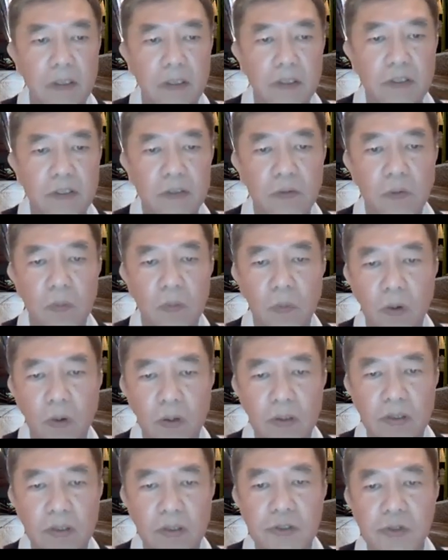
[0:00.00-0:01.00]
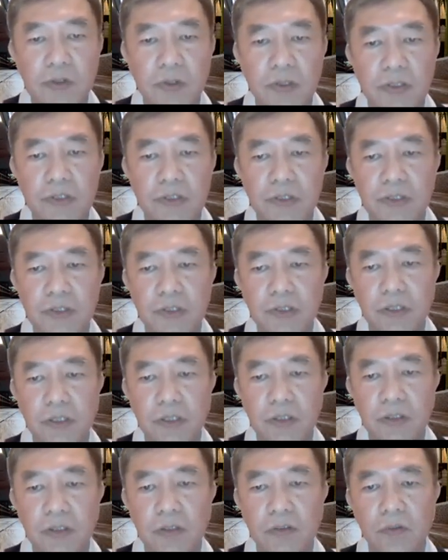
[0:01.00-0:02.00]
So walk the joyous
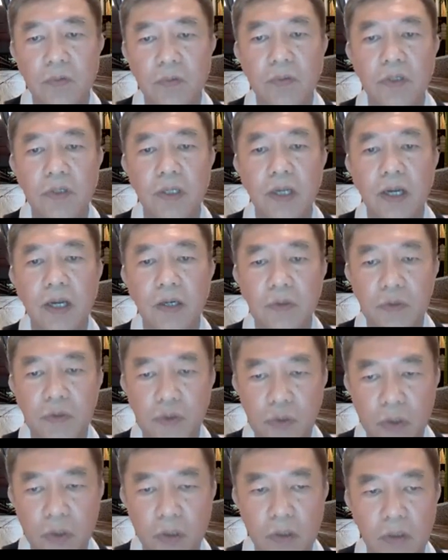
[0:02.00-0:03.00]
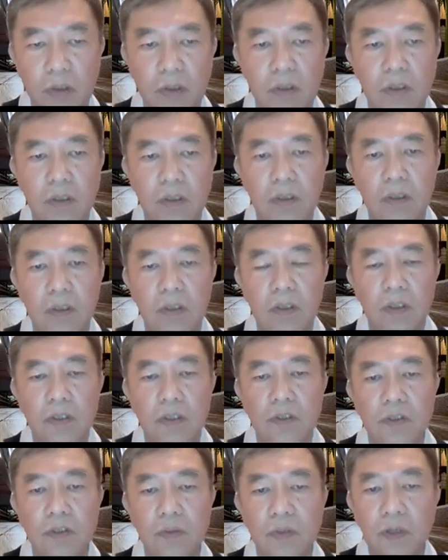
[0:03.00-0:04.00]
journey to the other shore.
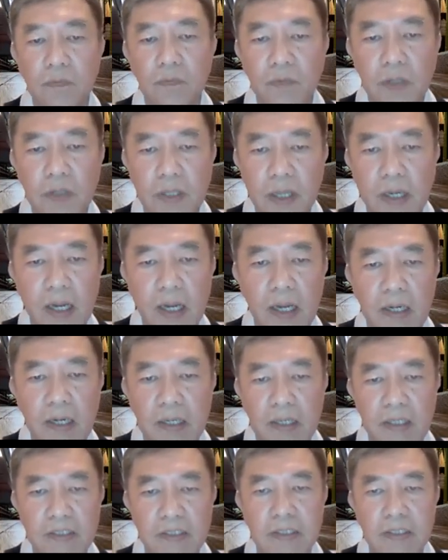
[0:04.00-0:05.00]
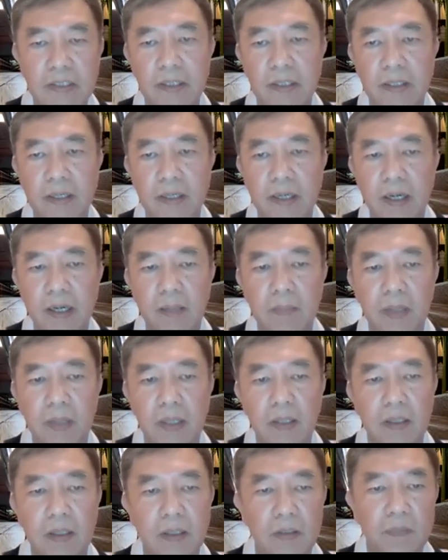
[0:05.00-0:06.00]
So if we then understand the
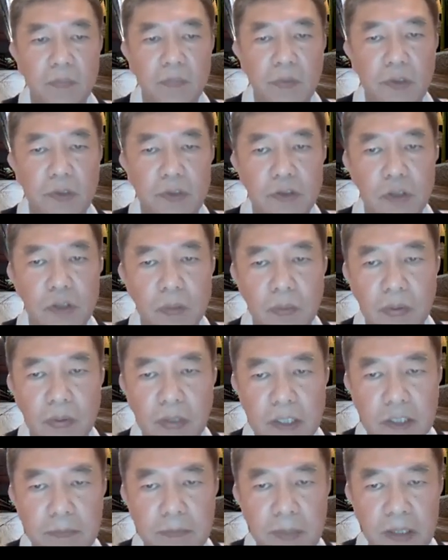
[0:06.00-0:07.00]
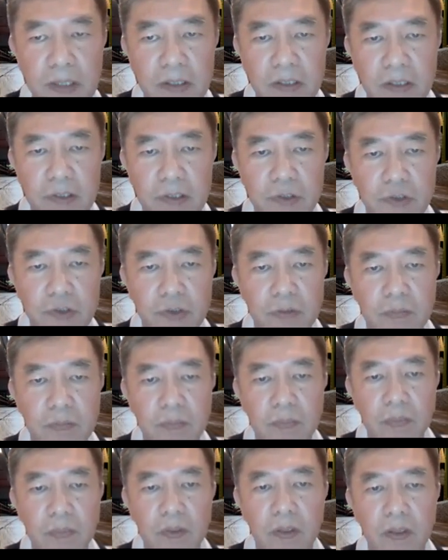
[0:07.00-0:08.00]
Dharma, withdraw our expectation
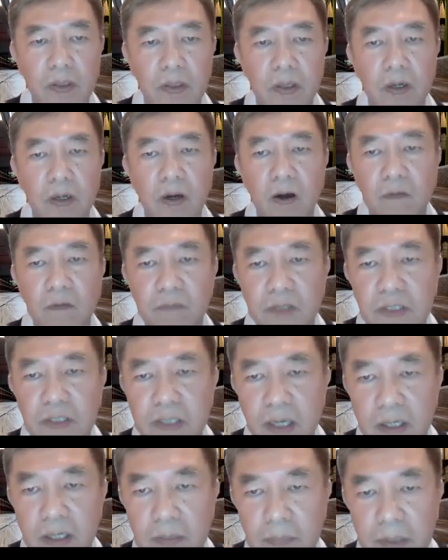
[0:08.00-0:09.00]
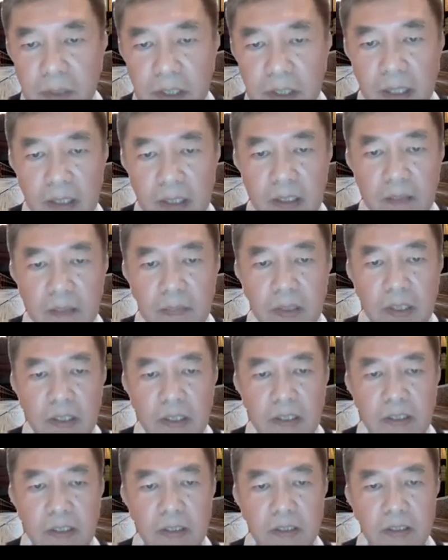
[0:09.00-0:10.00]
of this
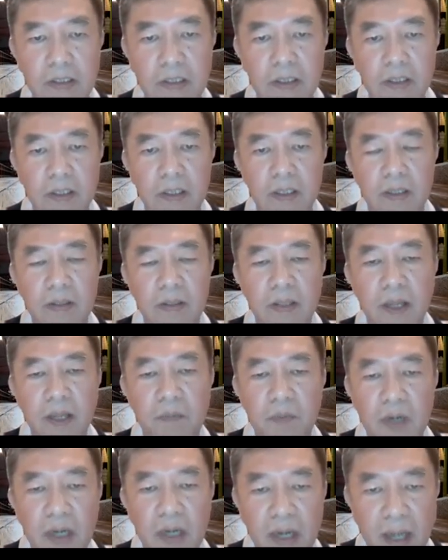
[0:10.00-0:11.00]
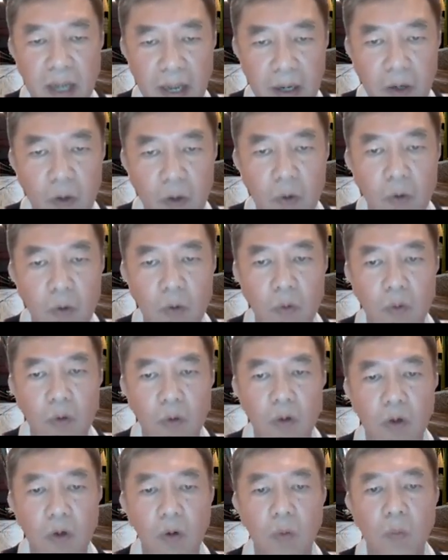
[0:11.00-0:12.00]
unpredictability, then we let go
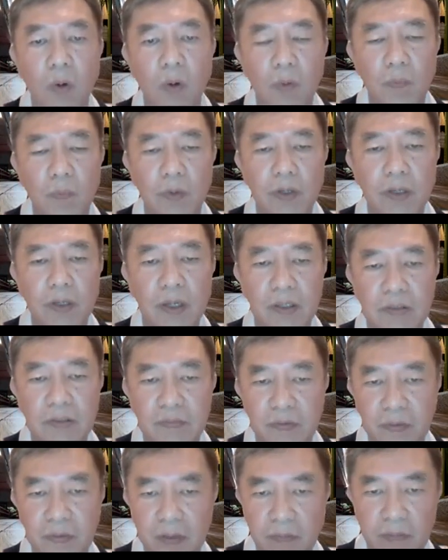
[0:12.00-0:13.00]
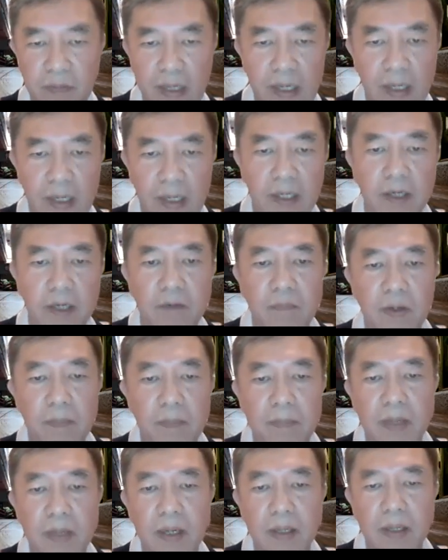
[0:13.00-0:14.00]
what we have in our heart and our
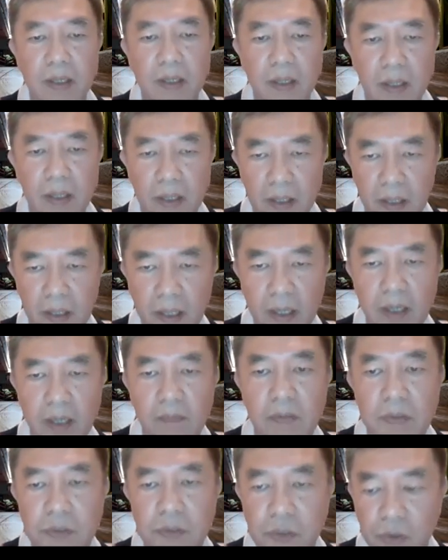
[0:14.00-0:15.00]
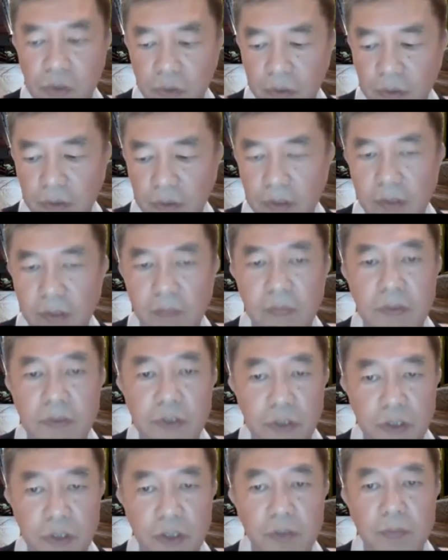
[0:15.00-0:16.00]
mind, then our
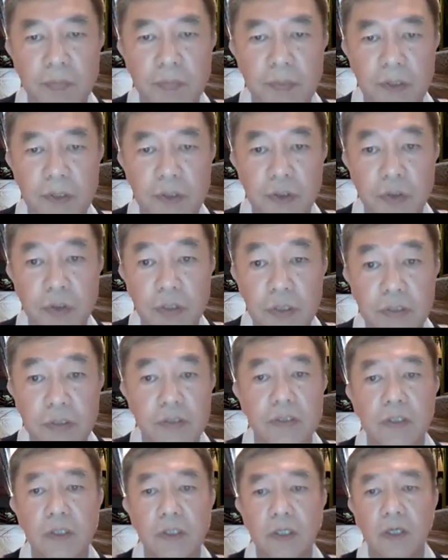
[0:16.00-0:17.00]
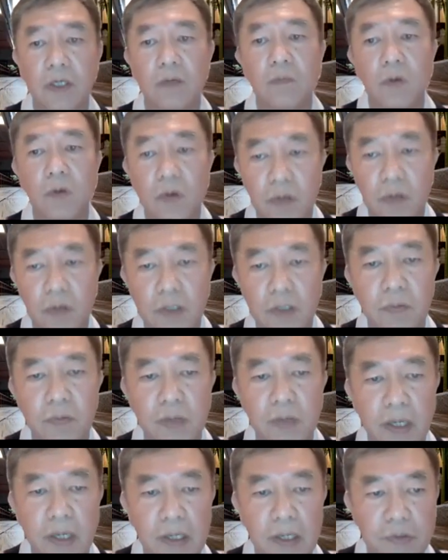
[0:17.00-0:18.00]
journey will be joyous in walking to
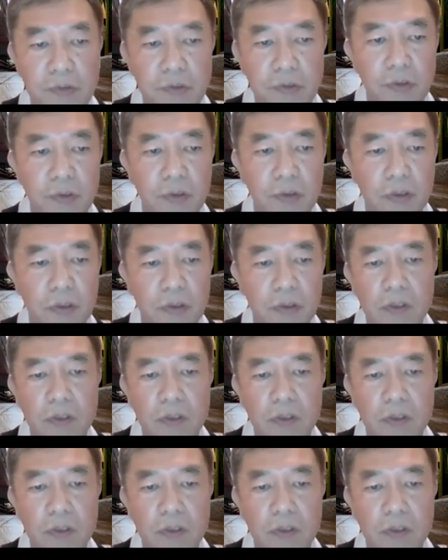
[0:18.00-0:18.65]
the other shore.